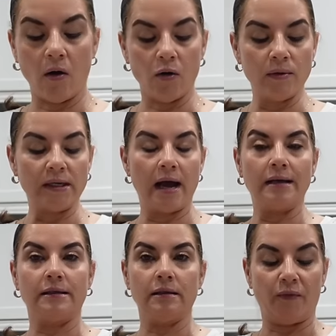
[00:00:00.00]
always
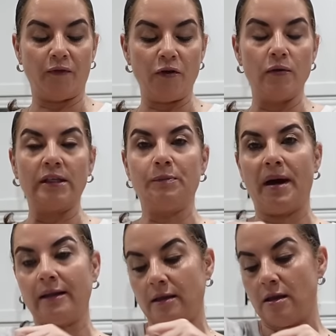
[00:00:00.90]
has few
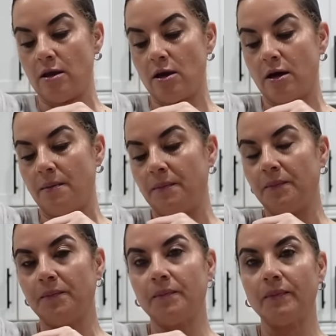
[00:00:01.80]
spots here
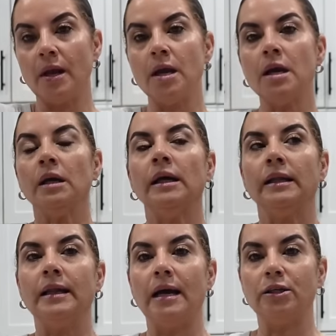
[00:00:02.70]

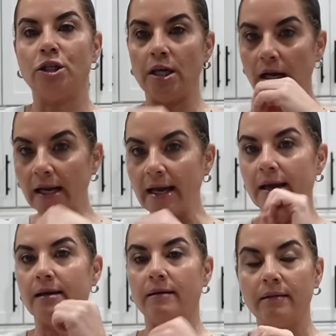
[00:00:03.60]
that she
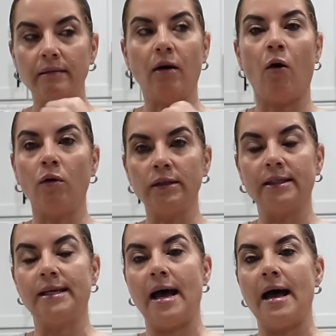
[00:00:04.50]
leak all the
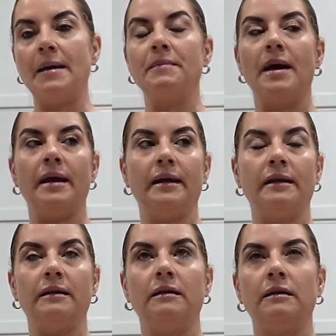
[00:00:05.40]
time,
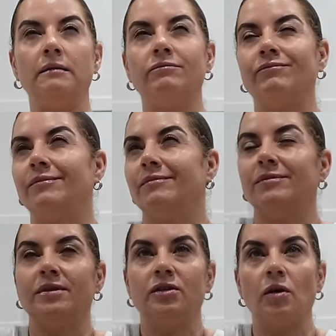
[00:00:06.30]
and
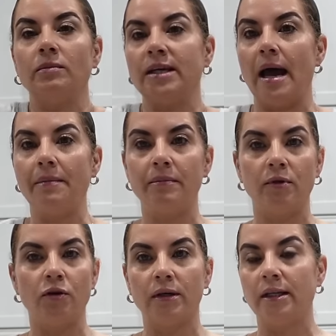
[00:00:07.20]
sometime
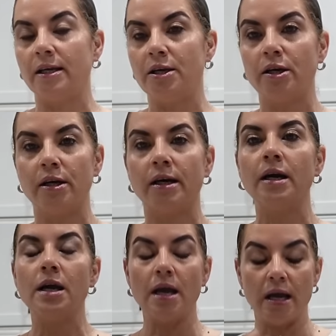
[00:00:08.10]
during the
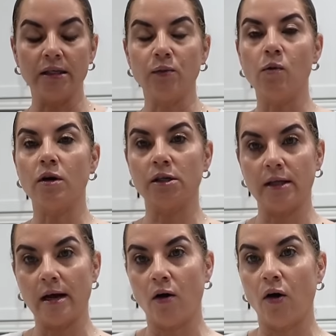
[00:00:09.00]
year it's worse
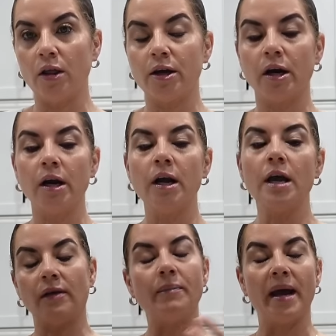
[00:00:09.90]
than other.
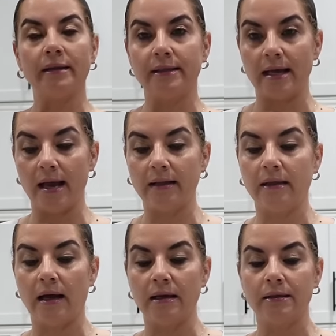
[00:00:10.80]
The vet
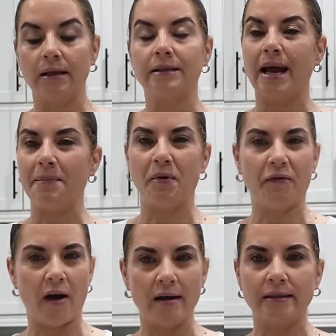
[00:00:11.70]
said that it's a type
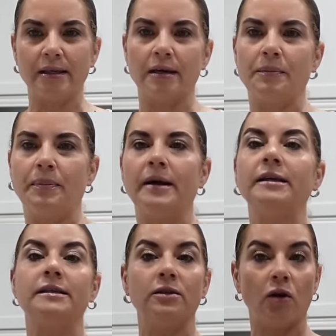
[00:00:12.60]
of cancer, but
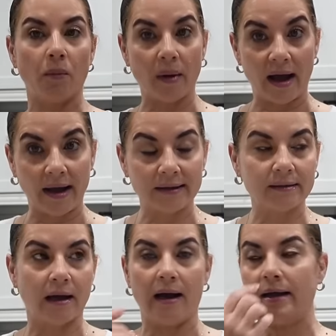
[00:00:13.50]
it's not
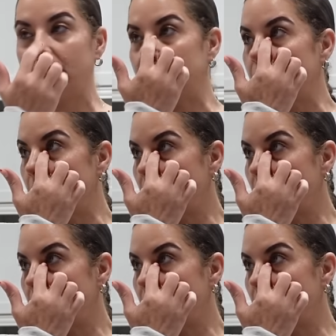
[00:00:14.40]
bad, guys.